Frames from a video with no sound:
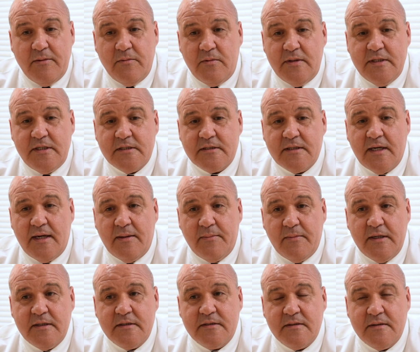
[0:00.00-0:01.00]
We just got to
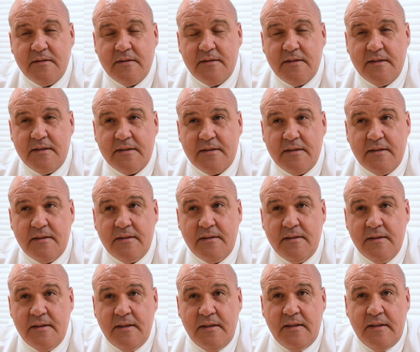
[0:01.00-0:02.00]
make sure that
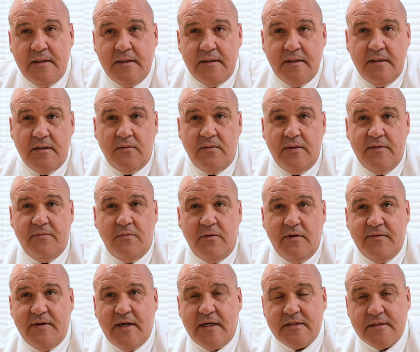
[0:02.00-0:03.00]

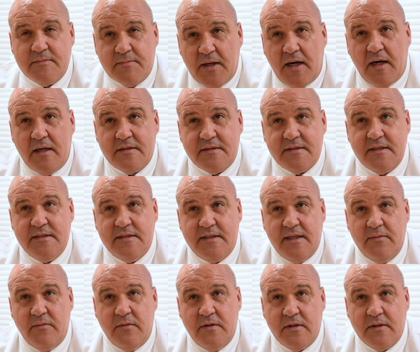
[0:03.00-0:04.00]
we've got some policies
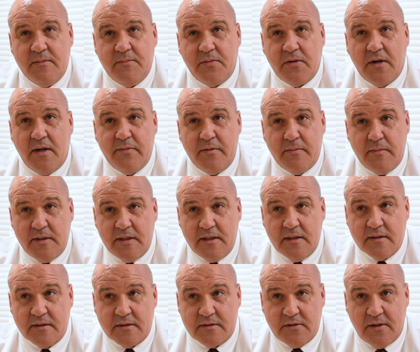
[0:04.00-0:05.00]
that we're probably
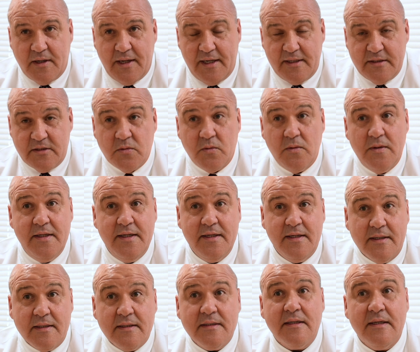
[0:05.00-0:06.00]
going to try and
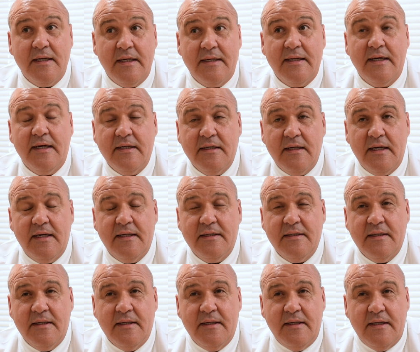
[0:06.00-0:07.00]
tweak,
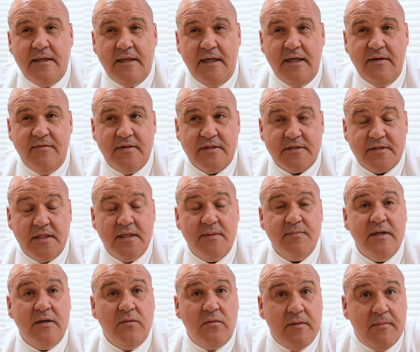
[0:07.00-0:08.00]
and even
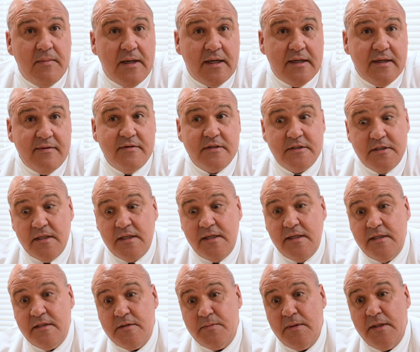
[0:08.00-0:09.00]
some that we might even
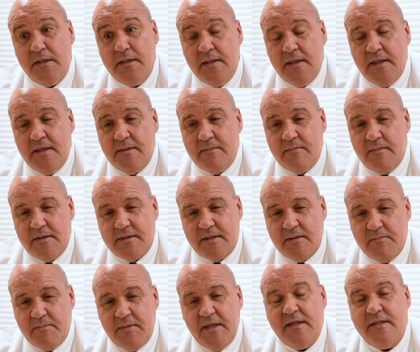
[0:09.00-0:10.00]
change. But
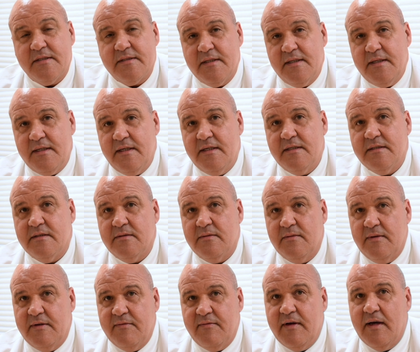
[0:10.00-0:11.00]
the biggest thing is
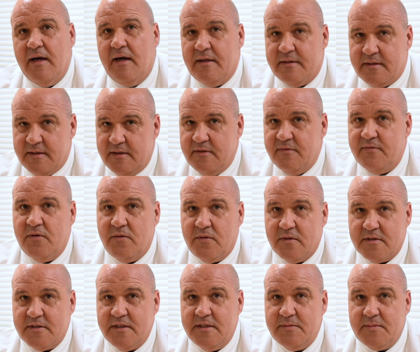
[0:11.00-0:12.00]
we've got to
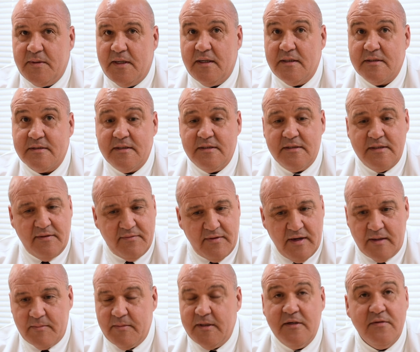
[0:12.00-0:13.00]
enforce these policies. They've
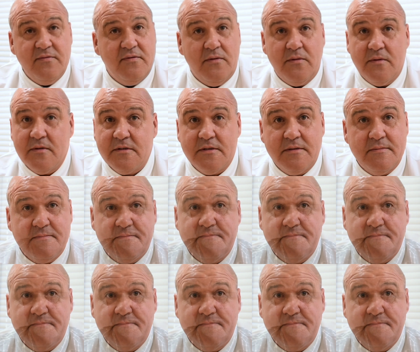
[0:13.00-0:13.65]
got to be enforced.